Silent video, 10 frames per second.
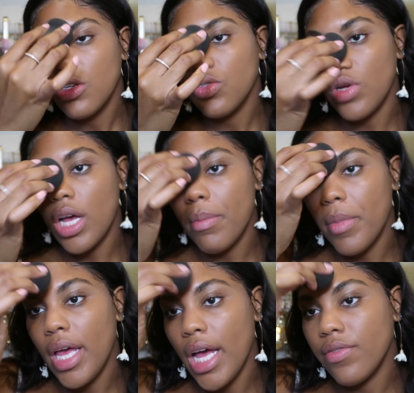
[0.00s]
so I
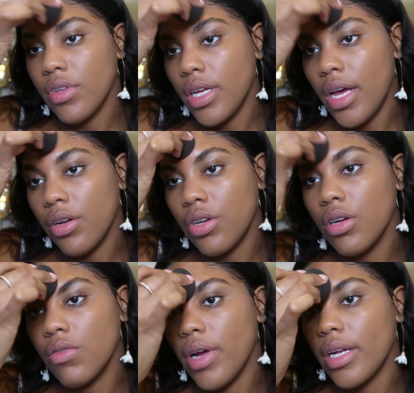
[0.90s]
may have to kind of
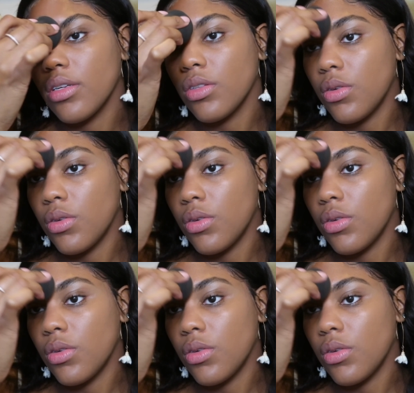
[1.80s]
correct a